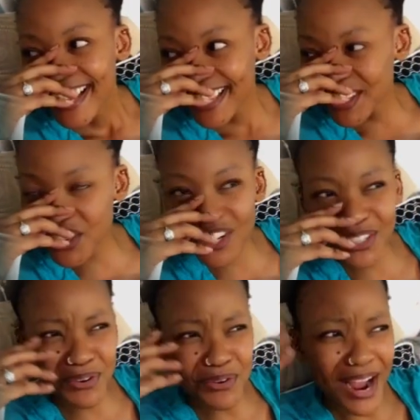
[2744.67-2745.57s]
you're
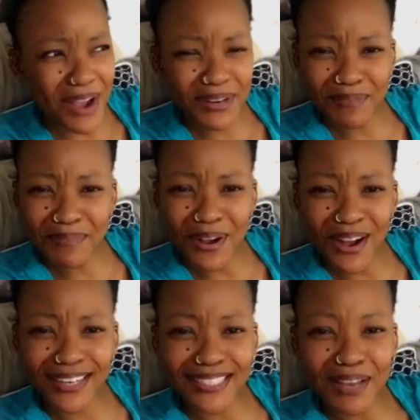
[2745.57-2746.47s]
gonna cry when I'm
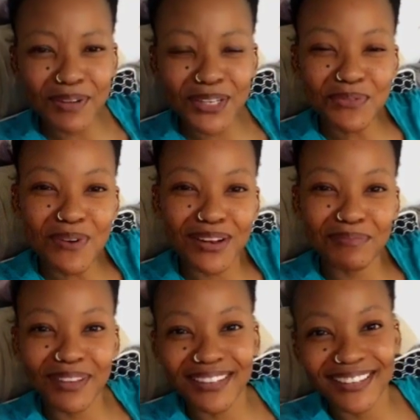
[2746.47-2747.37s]
gone. It's like, but you wanted
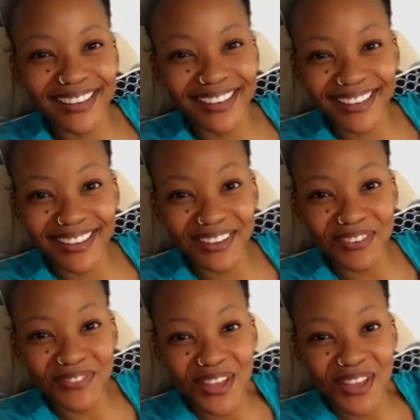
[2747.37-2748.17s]
me to leave.